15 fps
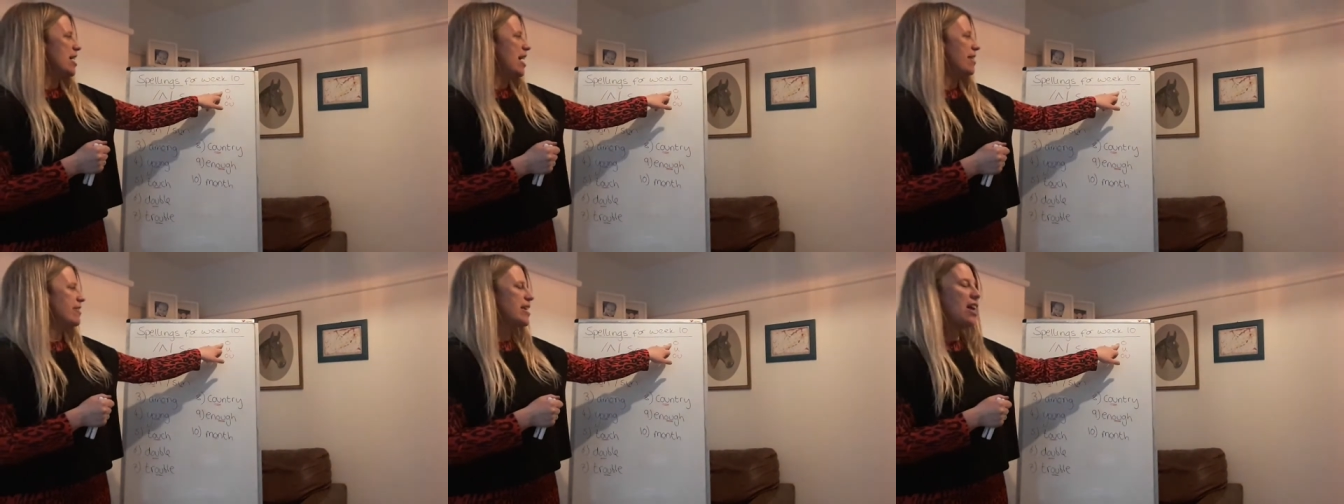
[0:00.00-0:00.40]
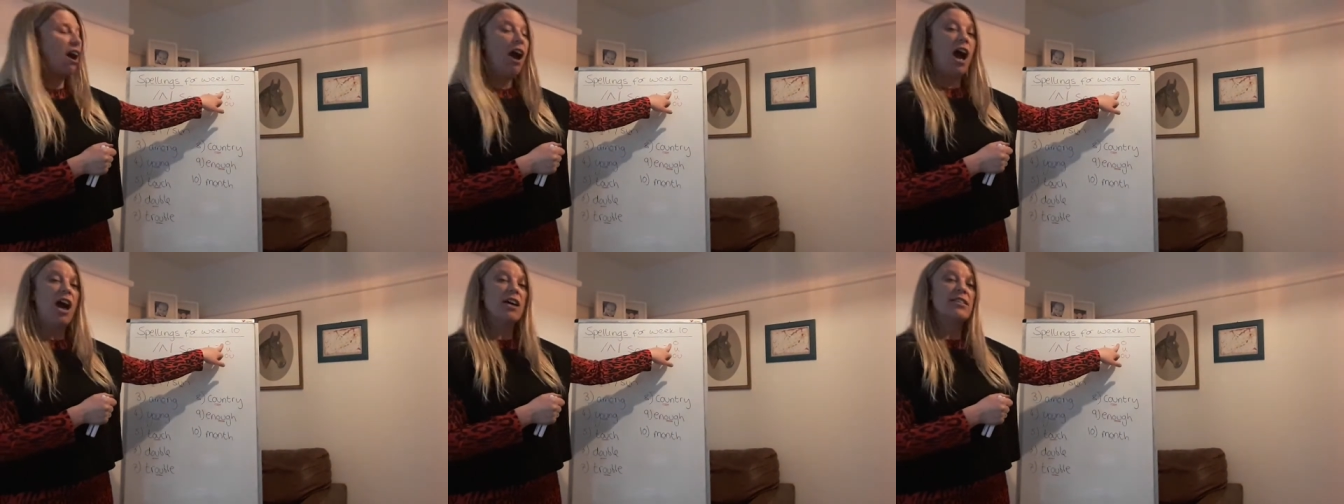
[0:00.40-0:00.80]
And the
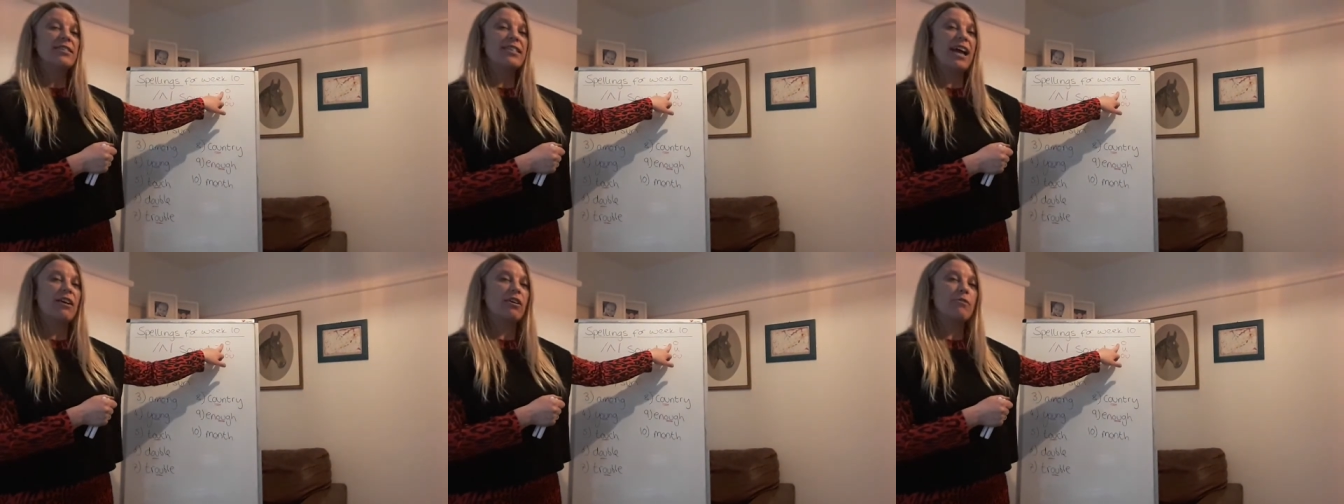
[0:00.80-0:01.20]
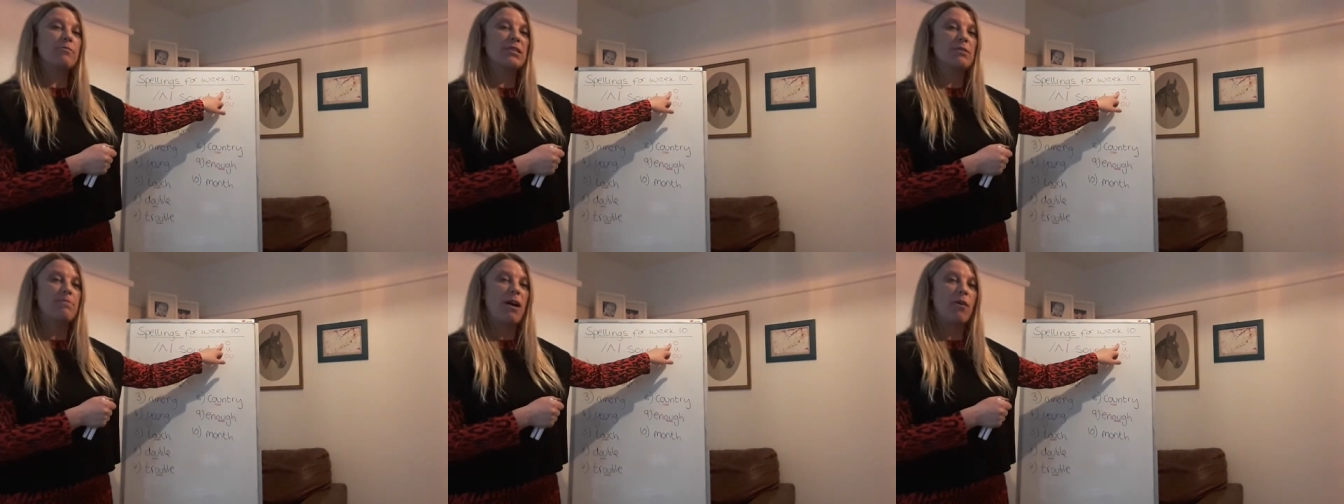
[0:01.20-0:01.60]
sound can
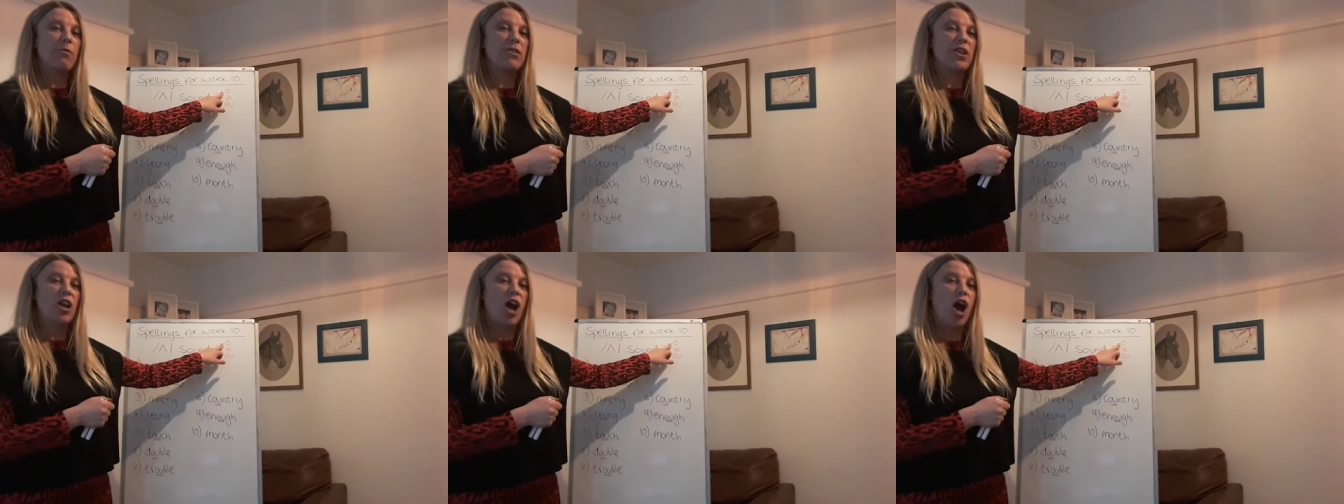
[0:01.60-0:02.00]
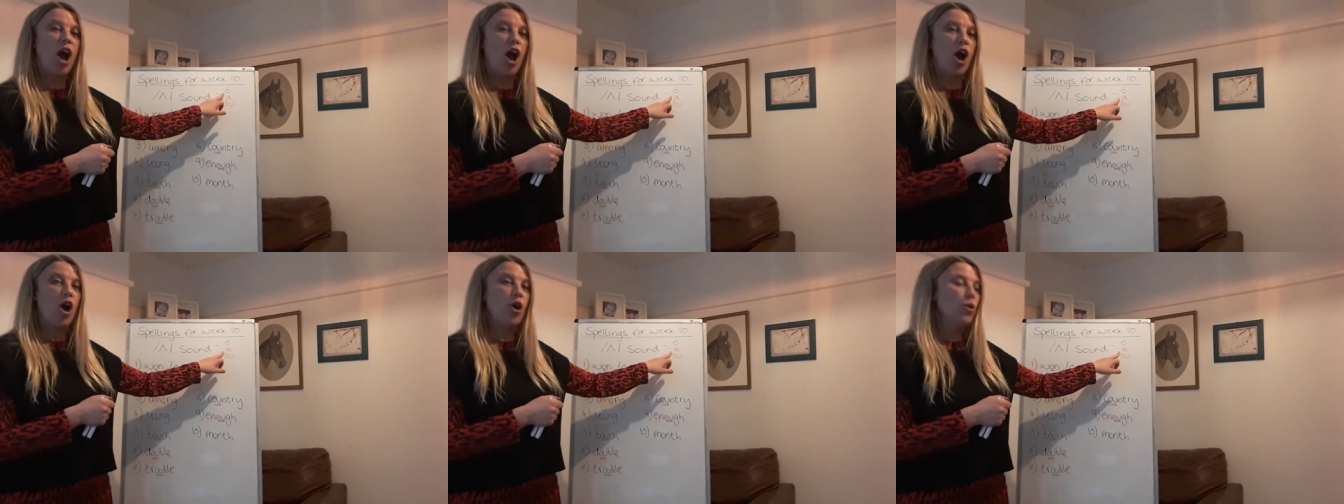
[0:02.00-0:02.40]
be spelled with an
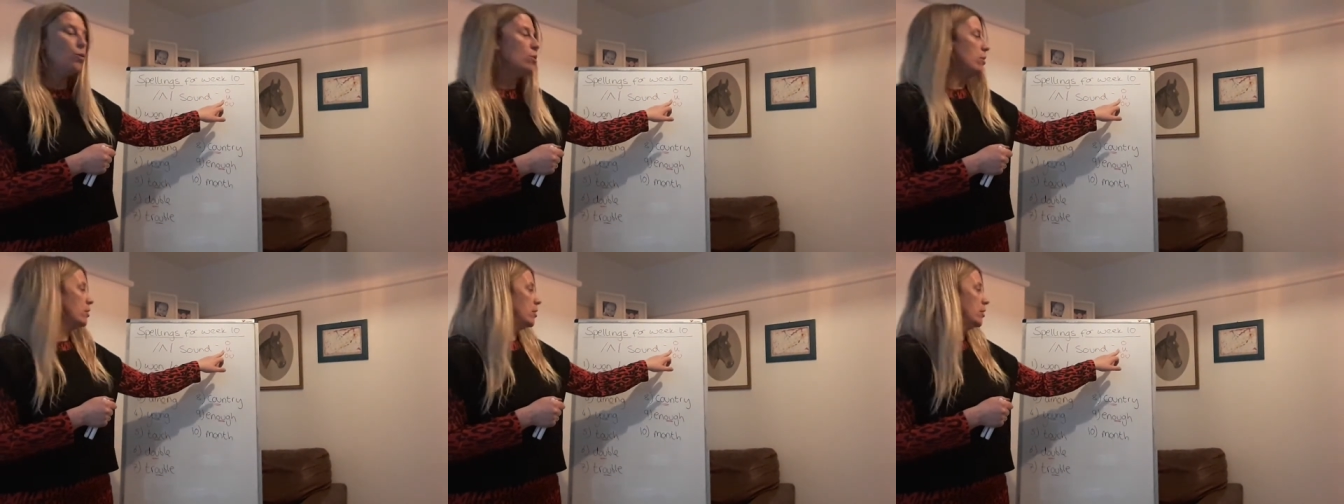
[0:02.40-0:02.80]
O,